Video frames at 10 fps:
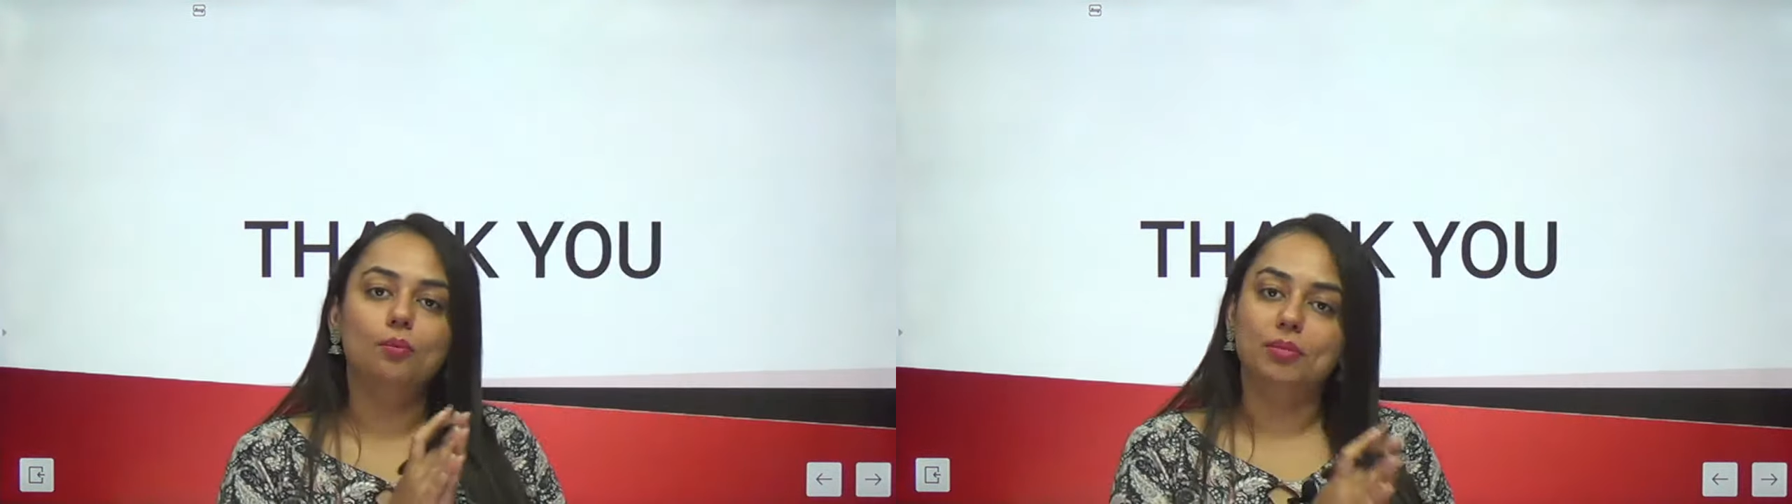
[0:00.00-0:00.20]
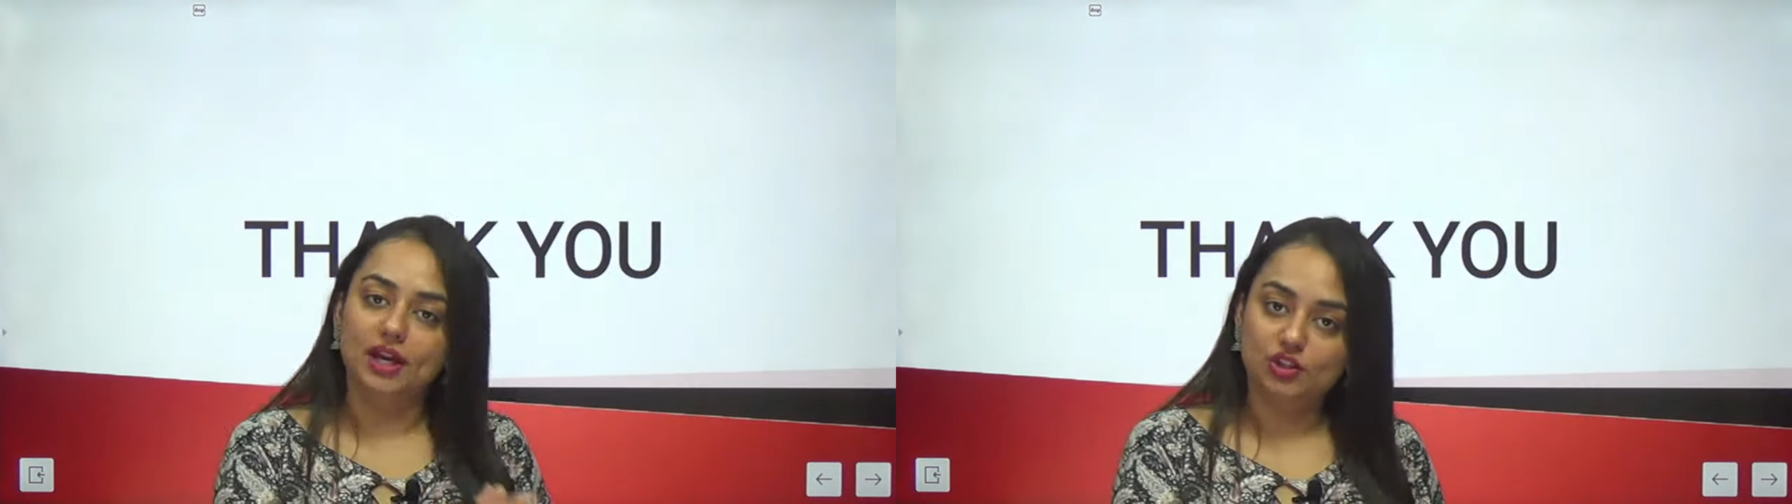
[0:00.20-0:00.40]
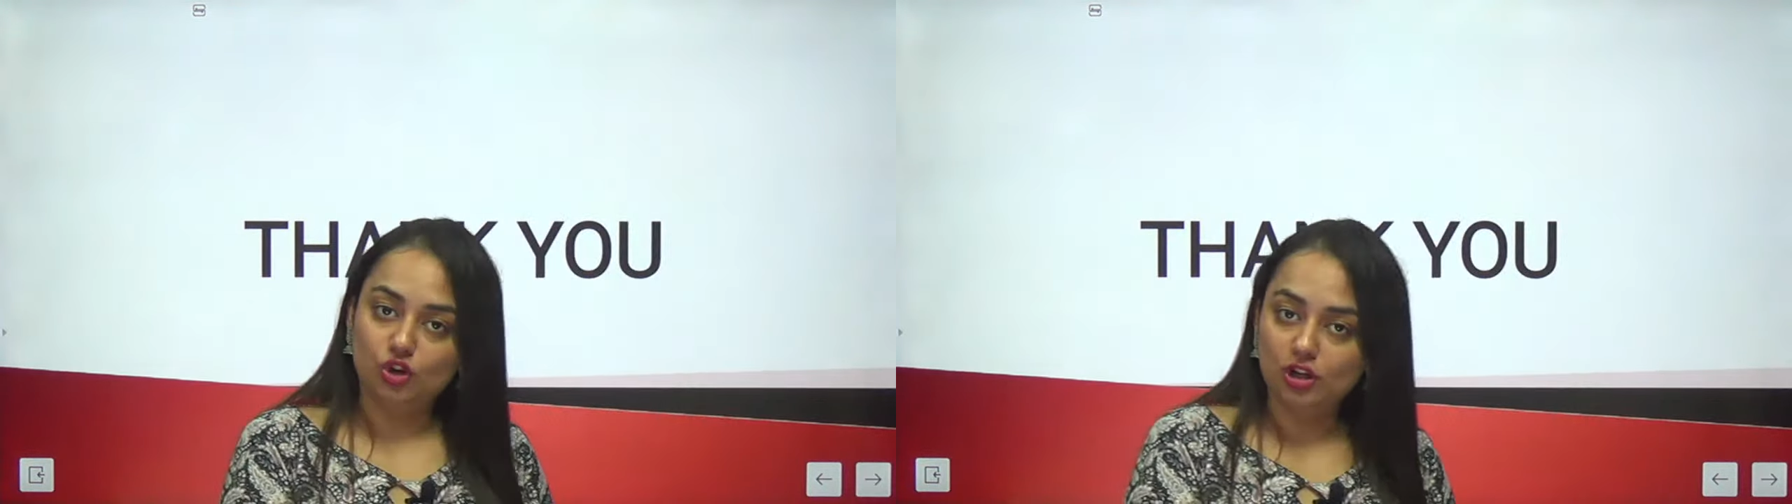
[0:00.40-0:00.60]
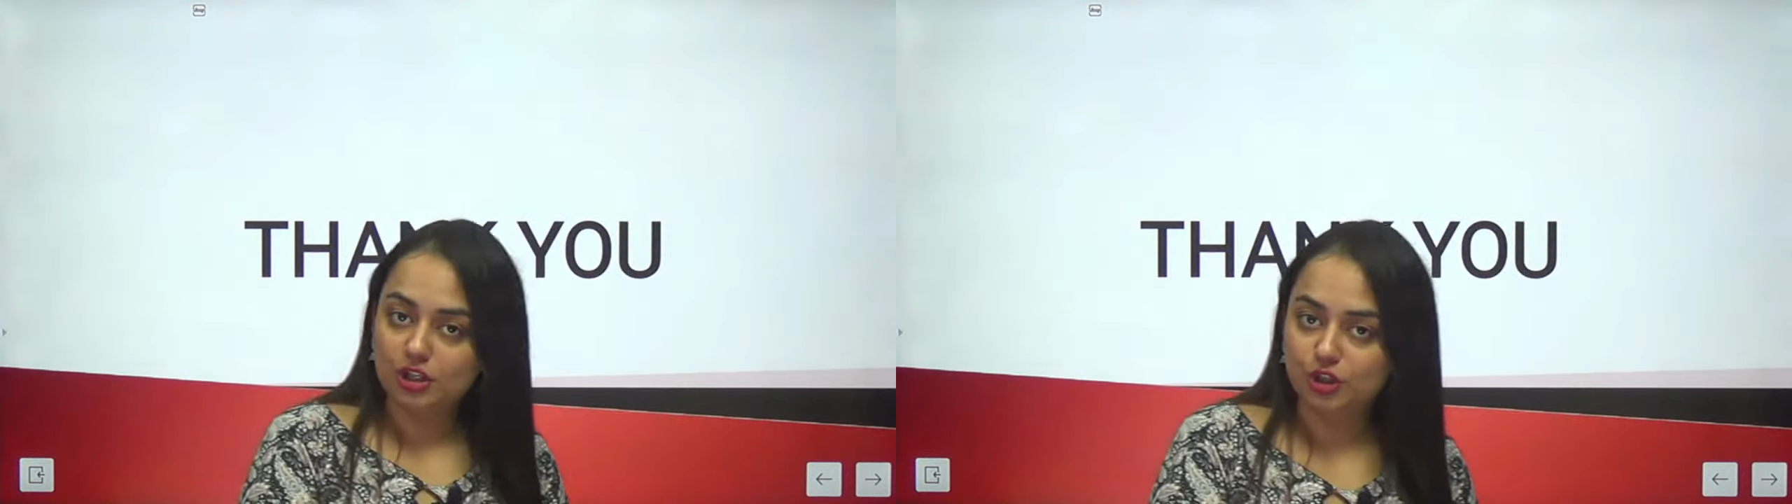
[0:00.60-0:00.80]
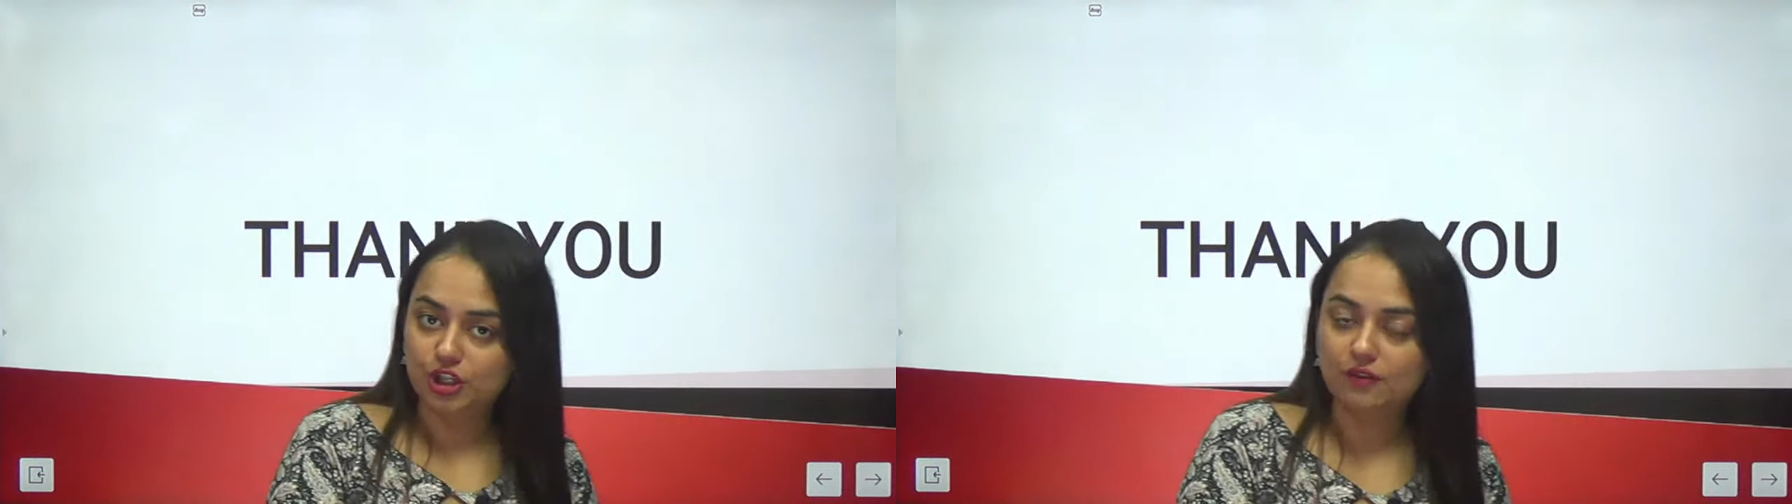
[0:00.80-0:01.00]
based on
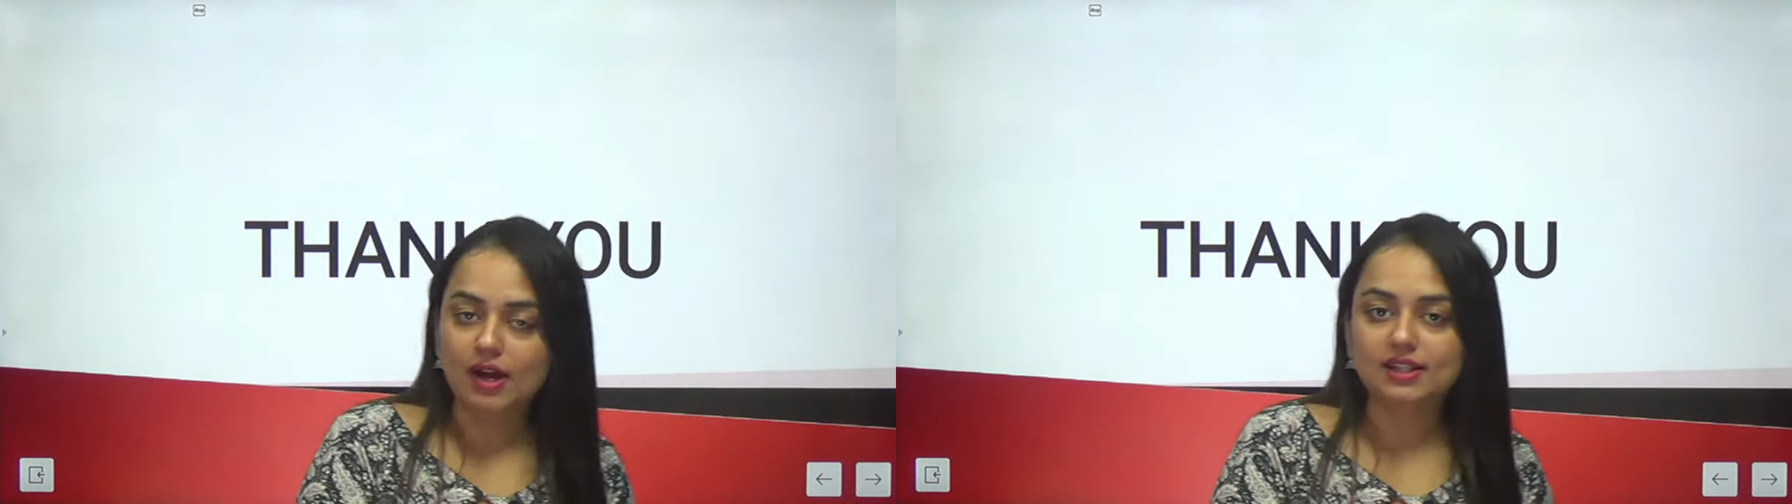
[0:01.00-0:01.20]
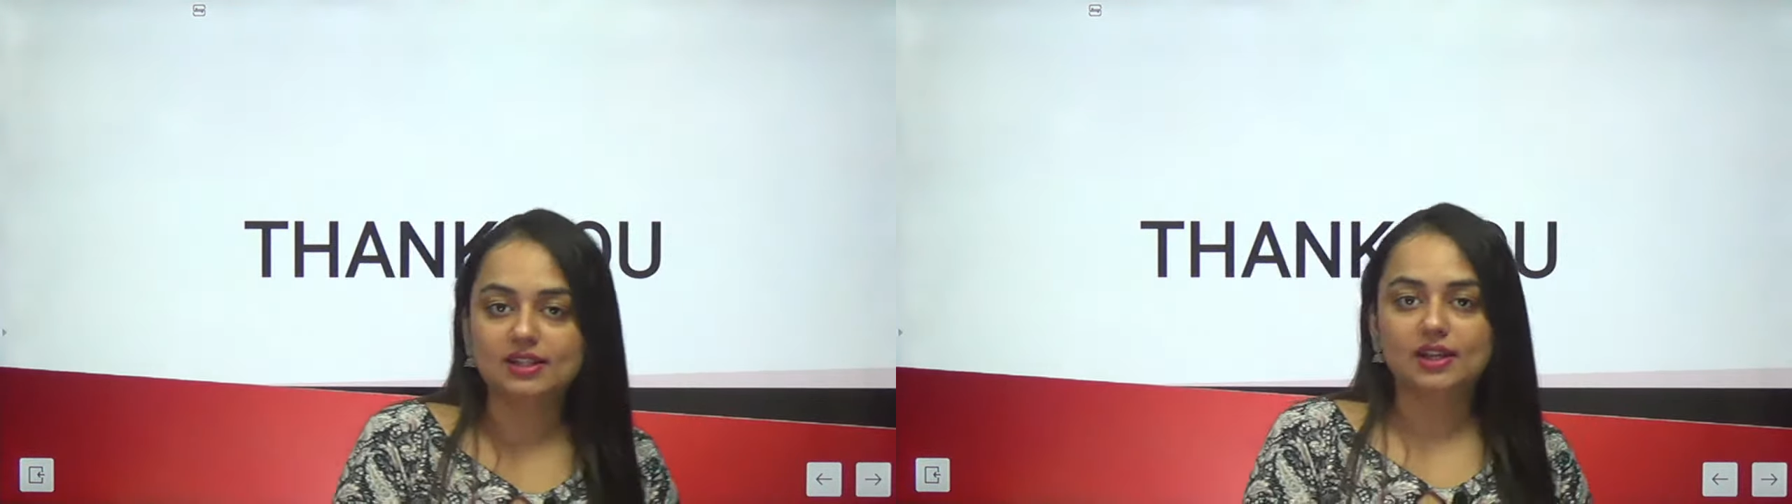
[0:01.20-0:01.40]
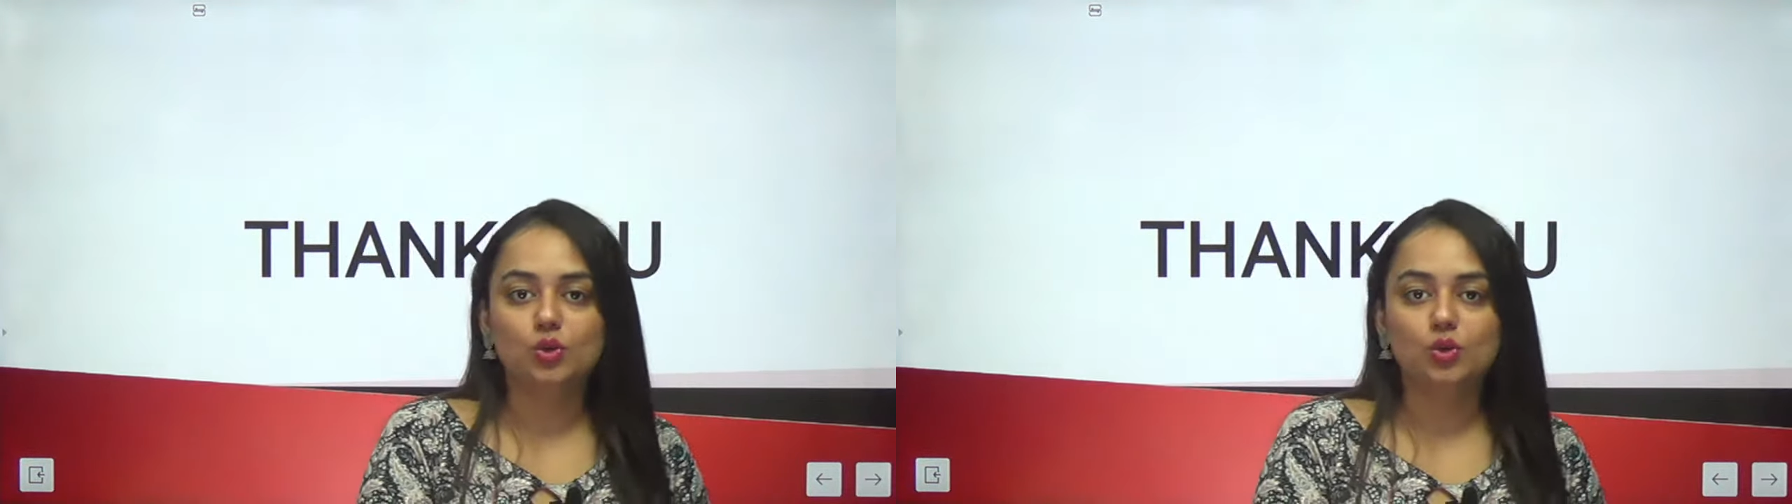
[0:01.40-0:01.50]
literary devices and